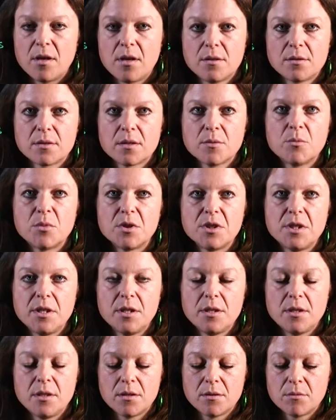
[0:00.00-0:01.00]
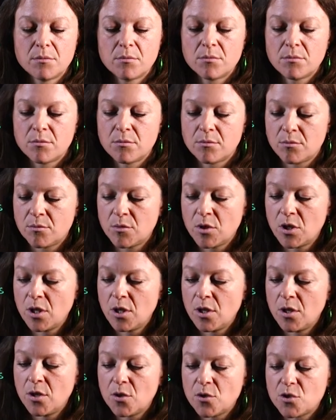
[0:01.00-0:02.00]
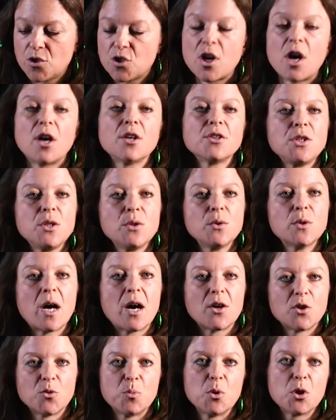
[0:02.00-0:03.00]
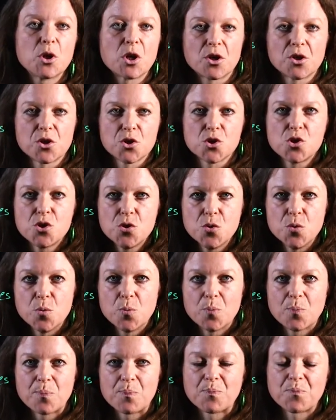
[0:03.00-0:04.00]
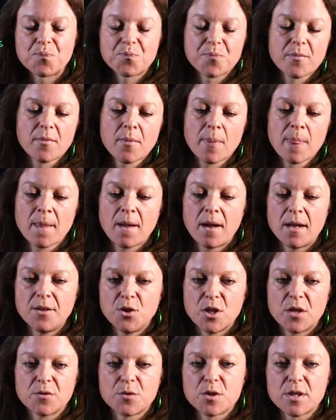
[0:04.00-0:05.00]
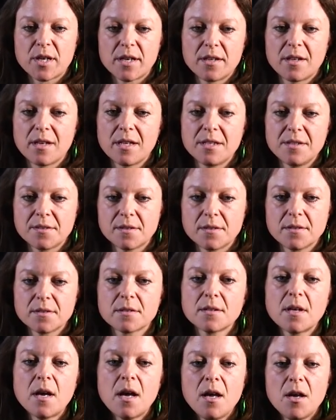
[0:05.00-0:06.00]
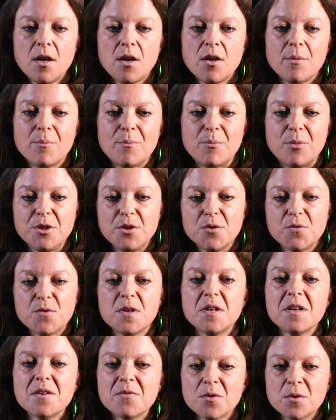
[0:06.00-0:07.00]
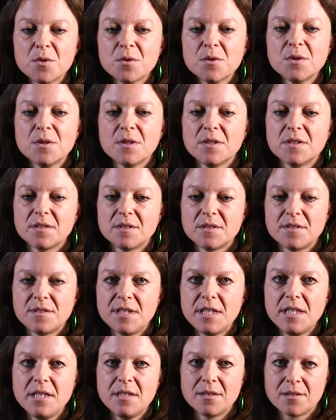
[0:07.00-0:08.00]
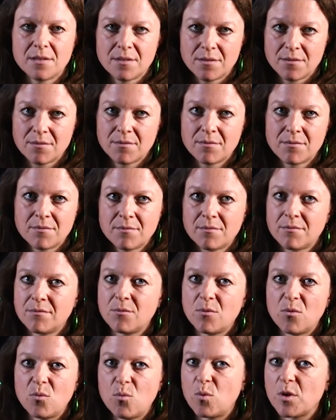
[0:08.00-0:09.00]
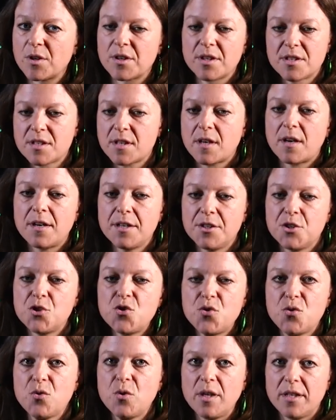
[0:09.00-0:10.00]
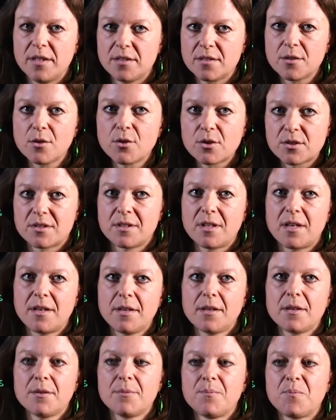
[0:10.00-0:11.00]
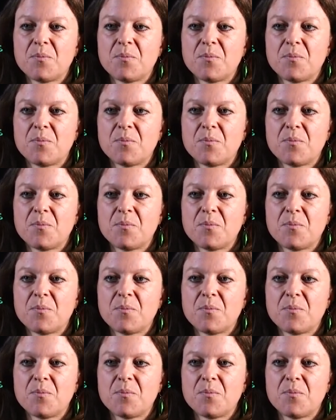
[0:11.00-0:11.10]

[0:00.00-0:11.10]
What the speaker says: somebody taught you how to put on a shoe and you have to tie the laces, but you've never seen what a tied shoelace looks like.